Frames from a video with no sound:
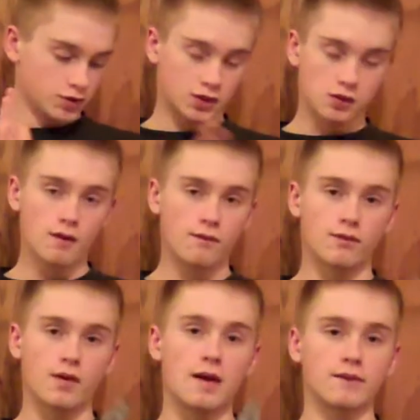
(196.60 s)
Just
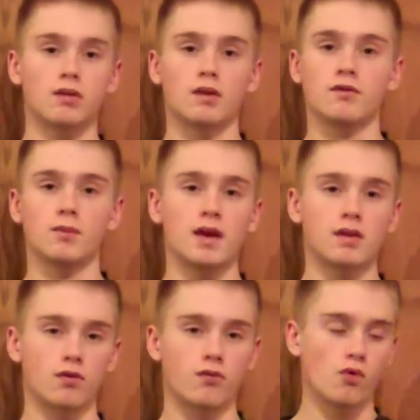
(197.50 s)
gloves, obviously, for
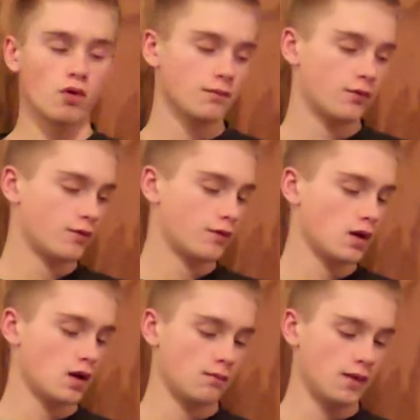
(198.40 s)
basic warmth,
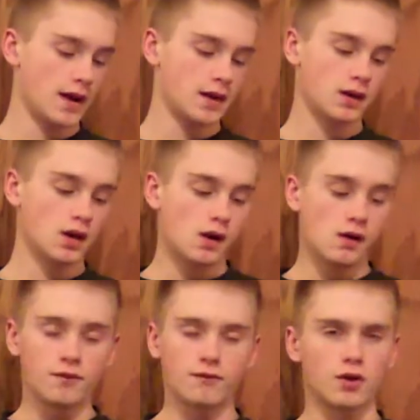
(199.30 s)
and
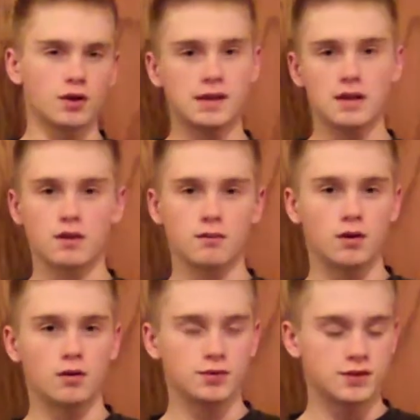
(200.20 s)
for a decent
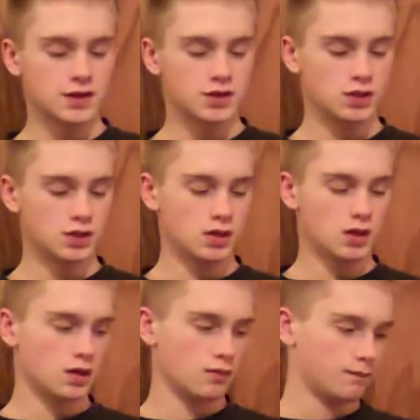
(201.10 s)
amount of protection.
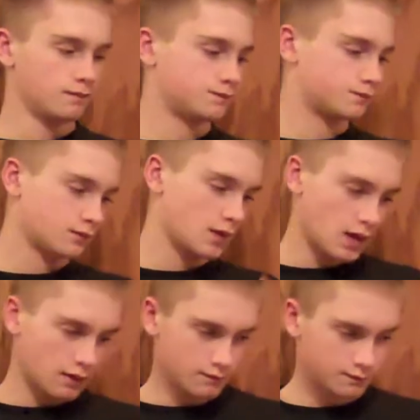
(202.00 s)

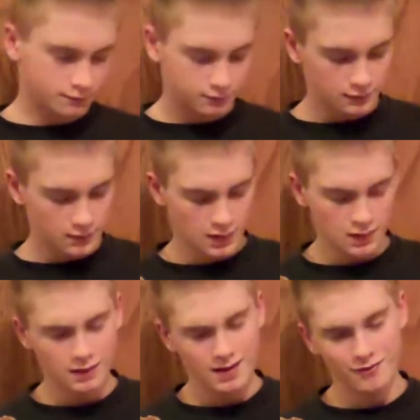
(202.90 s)

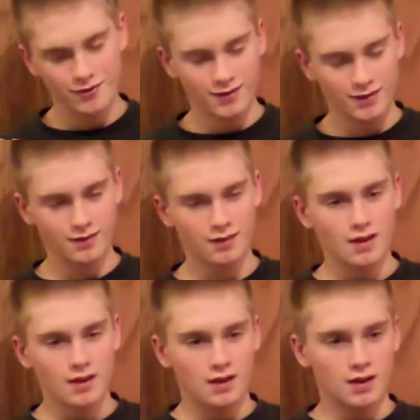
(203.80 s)
Not really
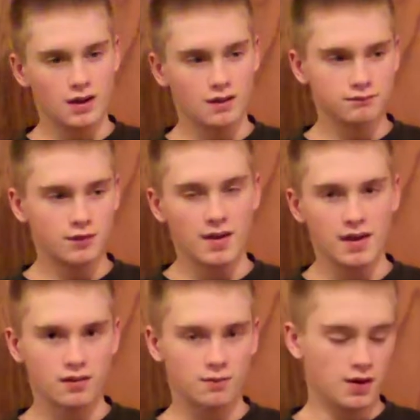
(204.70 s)
the
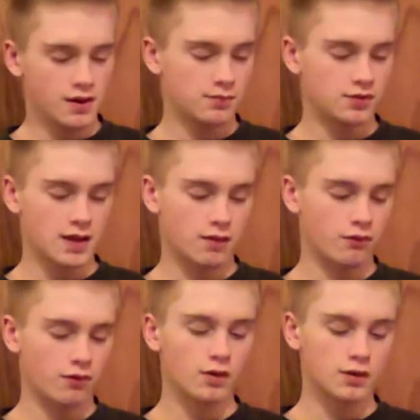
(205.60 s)
best, but it protects
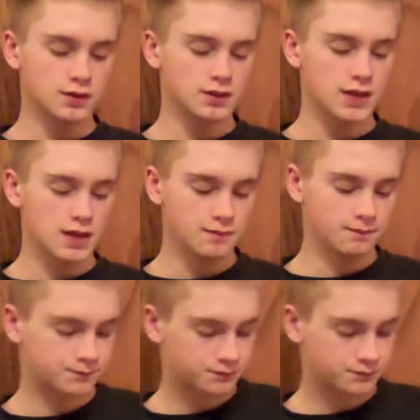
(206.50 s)
to a certain extent.